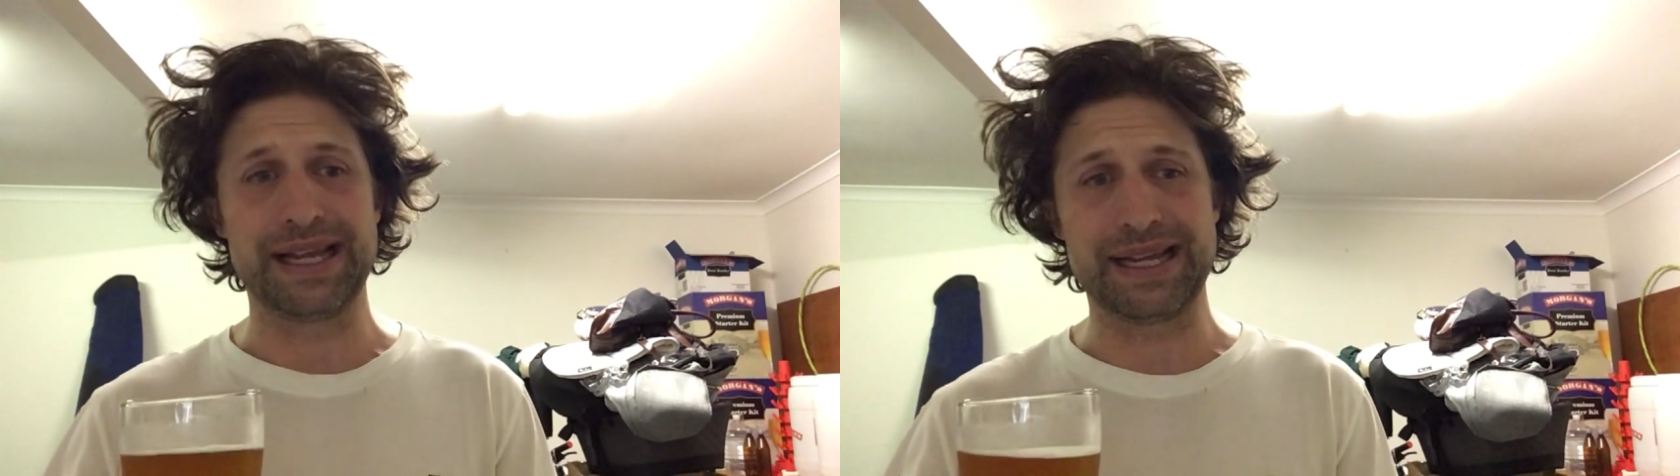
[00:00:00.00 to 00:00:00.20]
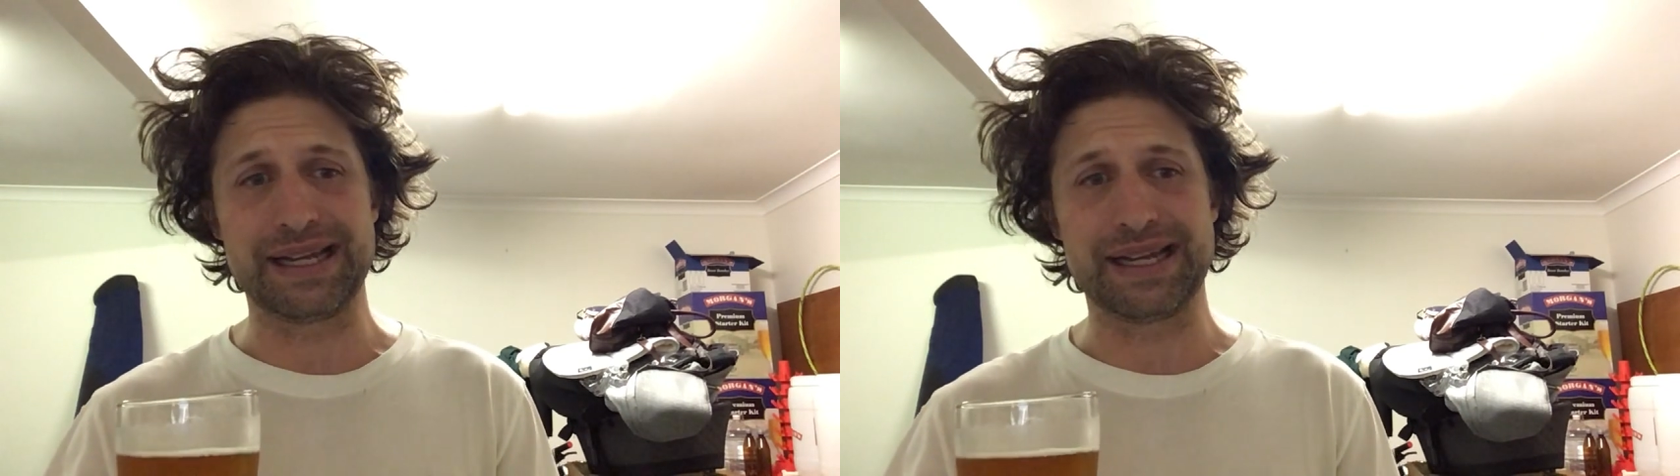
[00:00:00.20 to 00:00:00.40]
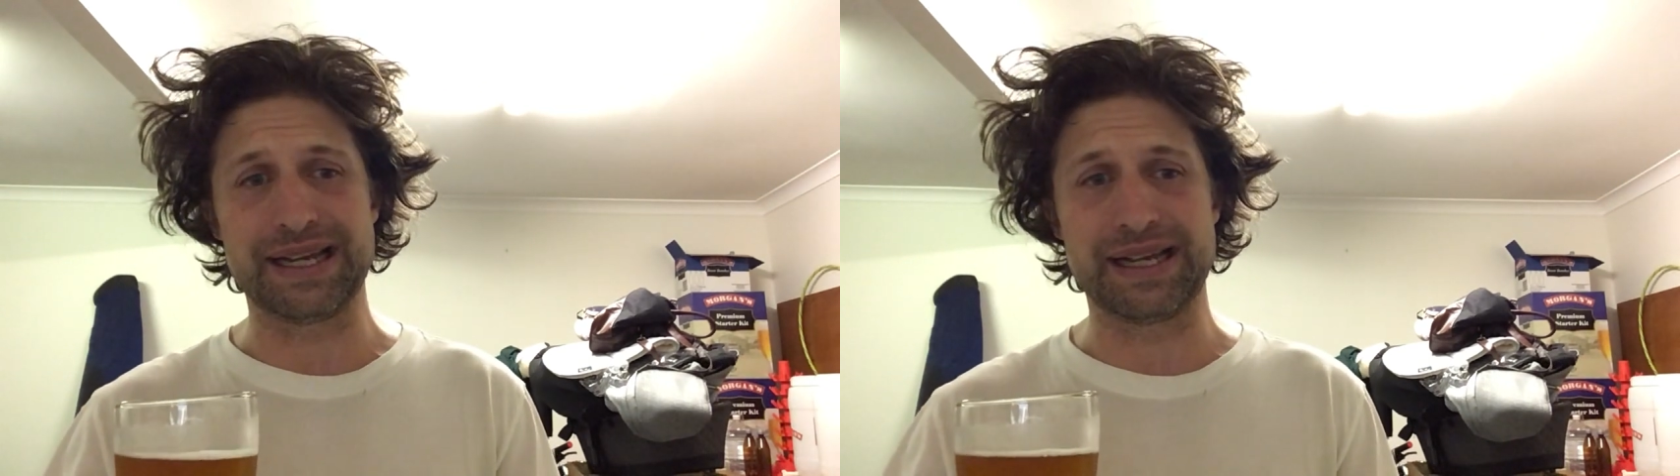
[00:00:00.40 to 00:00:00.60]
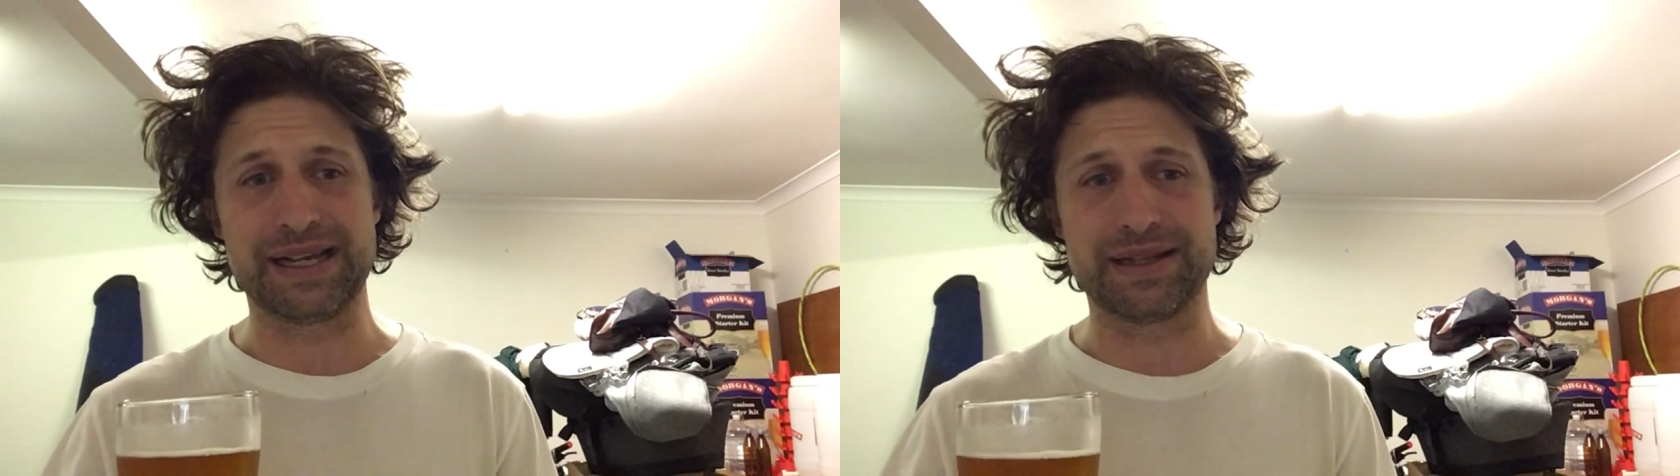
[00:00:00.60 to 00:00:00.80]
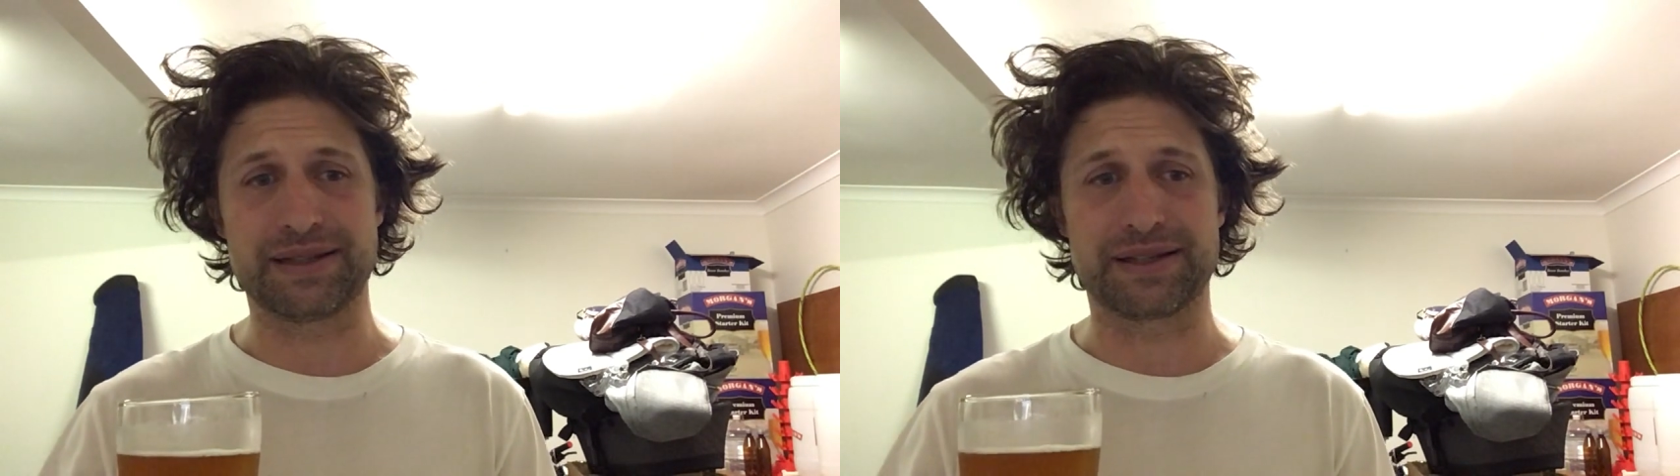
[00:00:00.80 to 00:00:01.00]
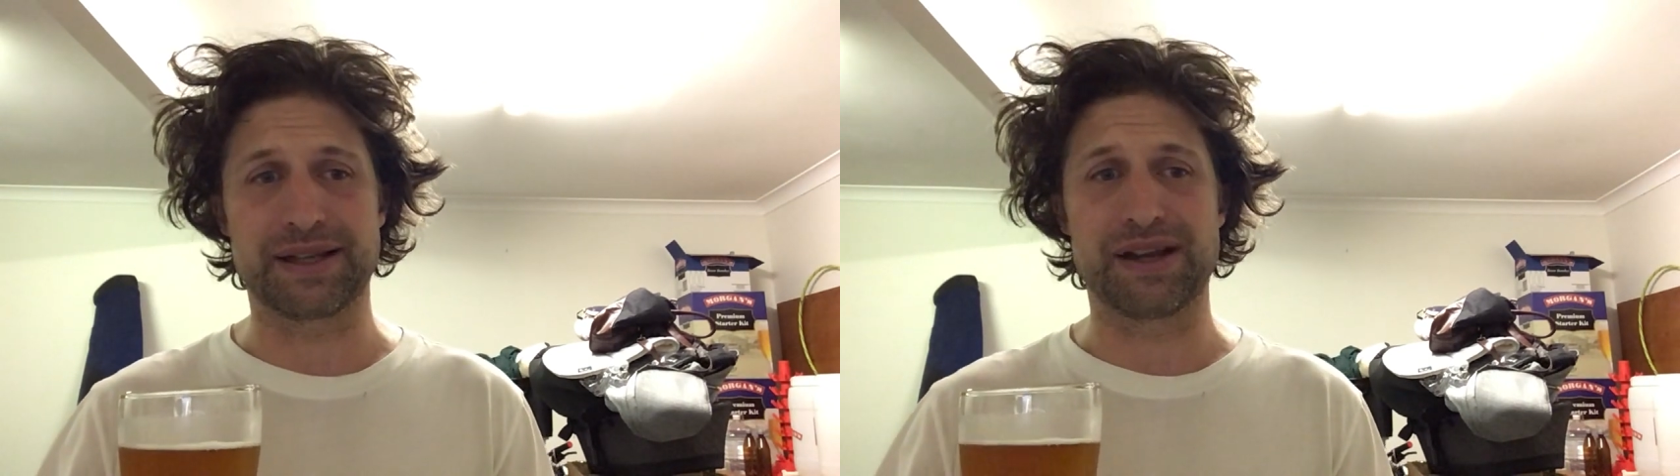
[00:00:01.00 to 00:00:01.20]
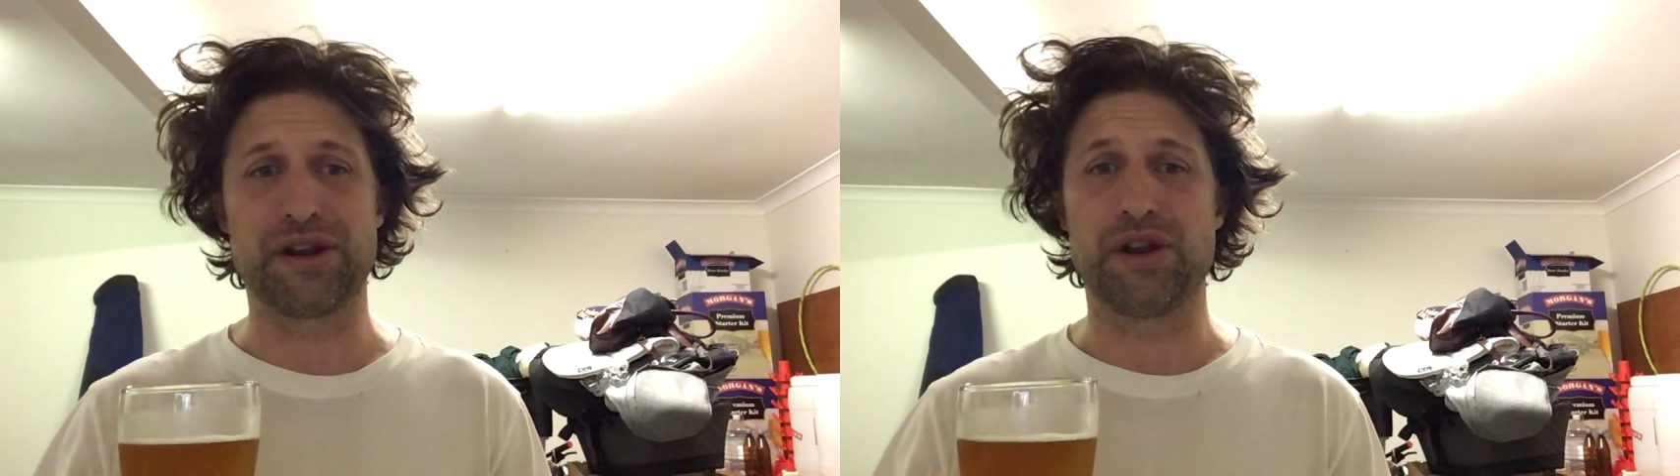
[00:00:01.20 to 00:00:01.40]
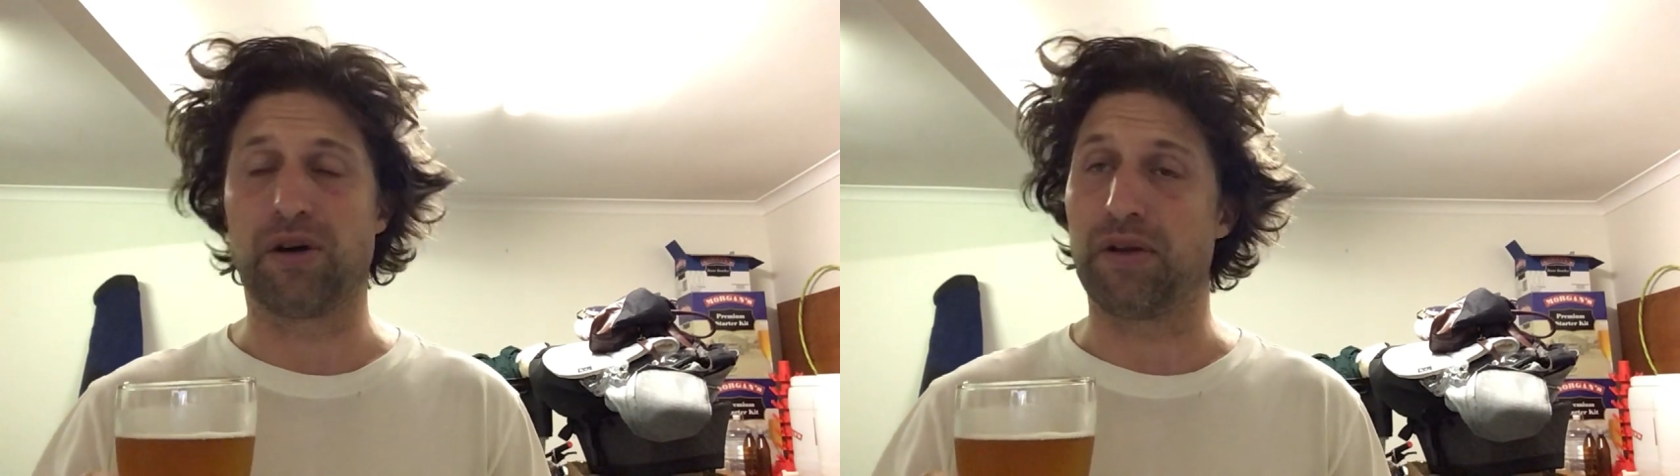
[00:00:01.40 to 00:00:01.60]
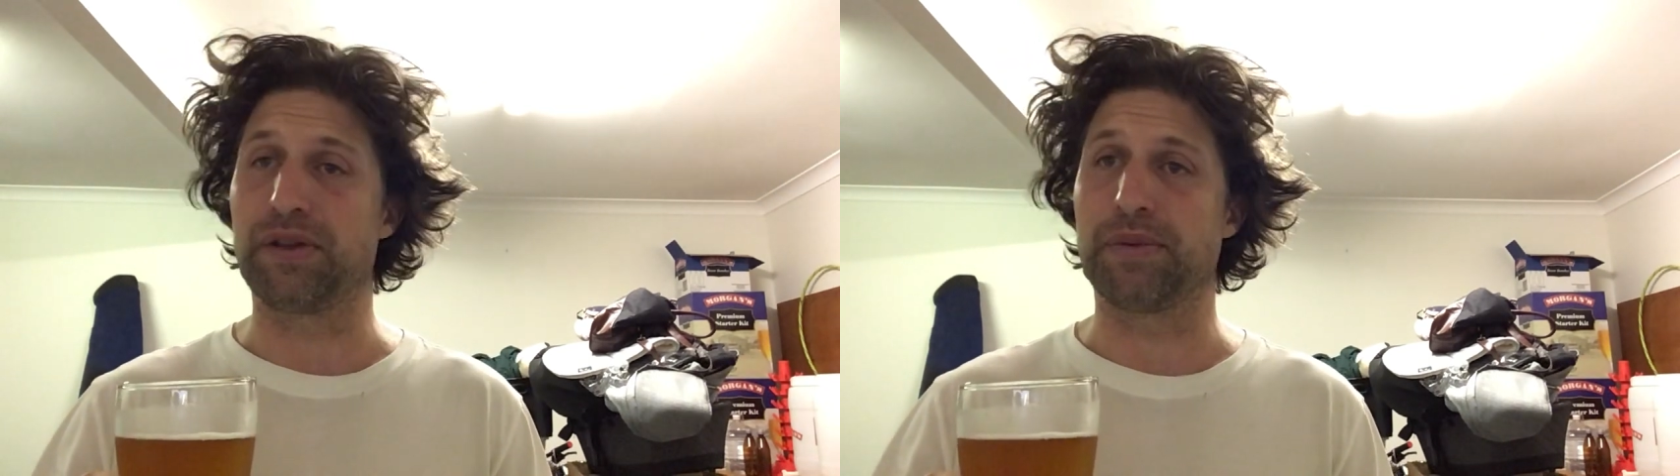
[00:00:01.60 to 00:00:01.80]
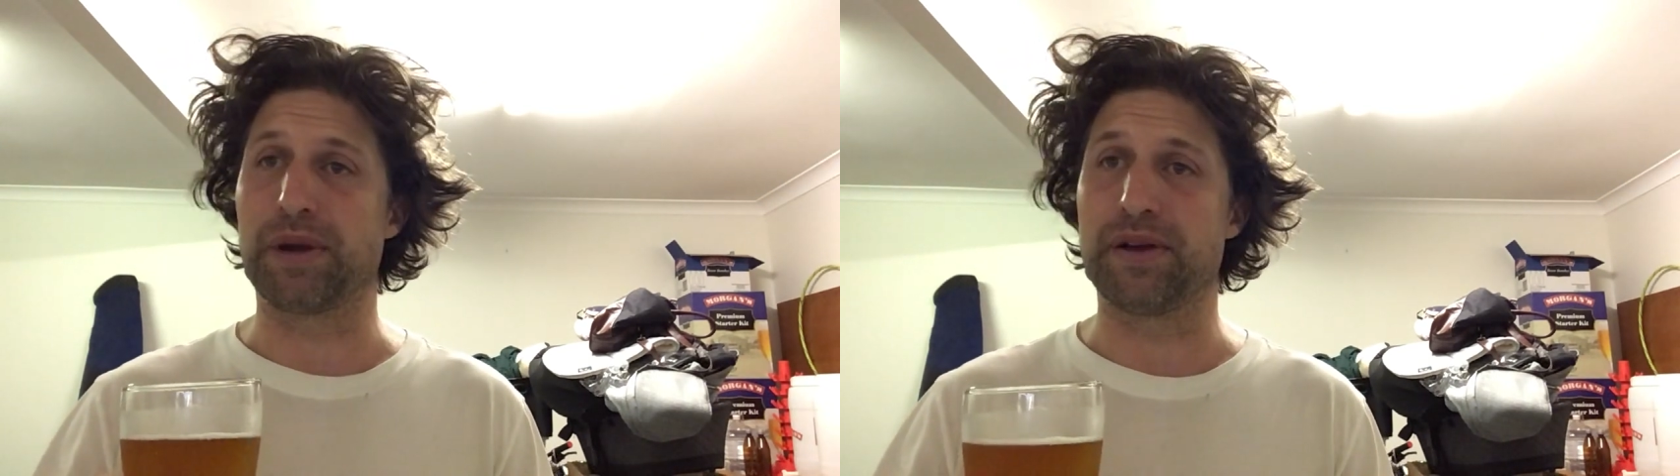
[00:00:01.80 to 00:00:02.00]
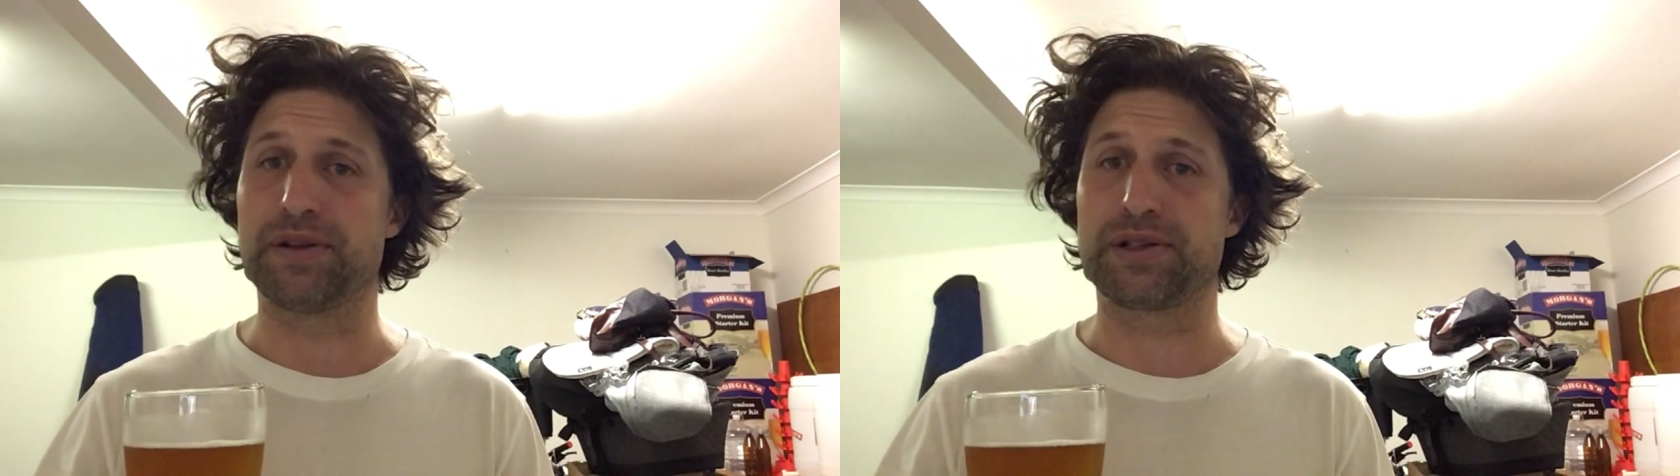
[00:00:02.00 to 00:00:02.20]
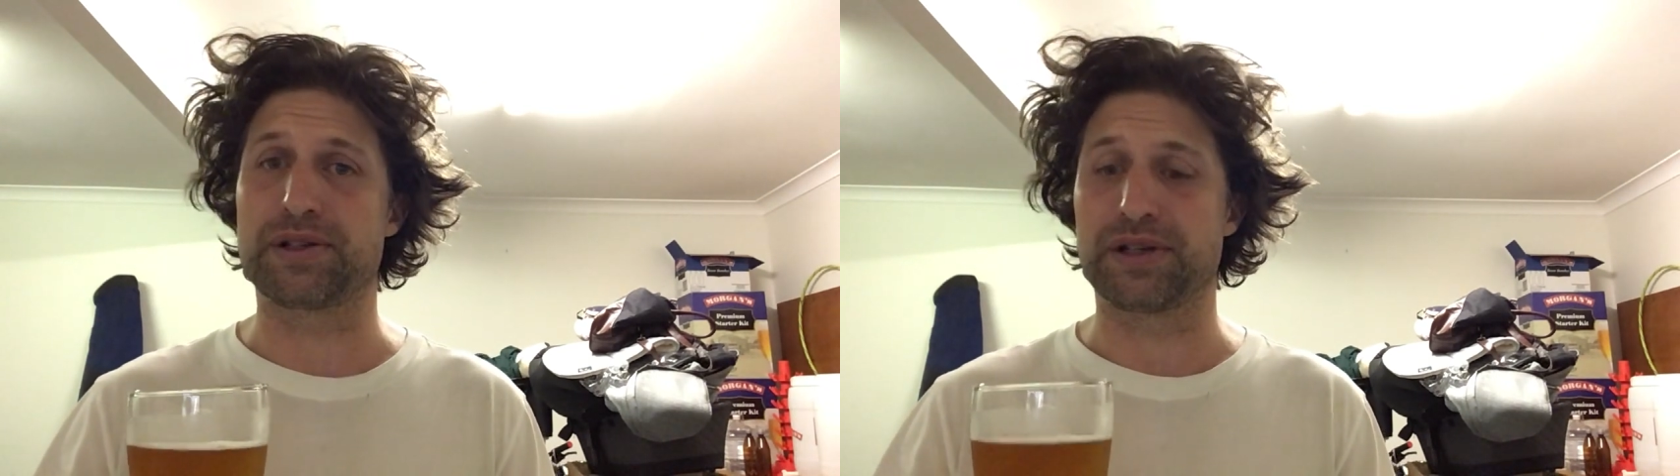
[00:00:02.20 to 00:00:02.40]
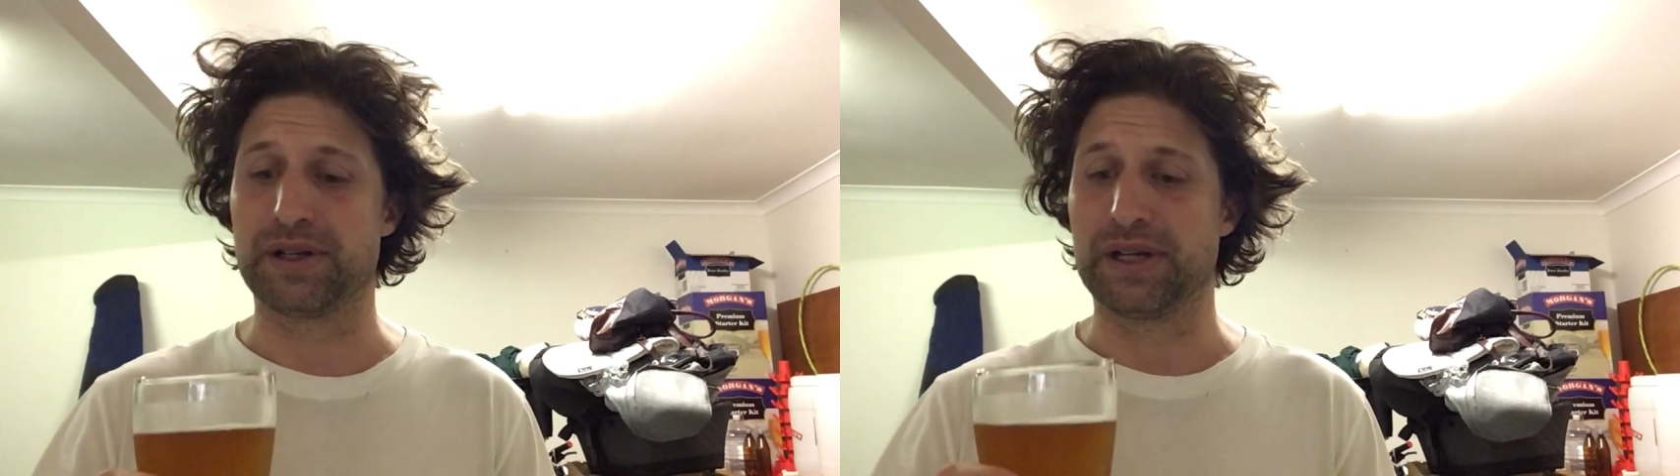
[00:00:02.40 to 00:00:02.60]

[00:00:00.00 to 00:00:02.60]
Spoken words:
it is not the most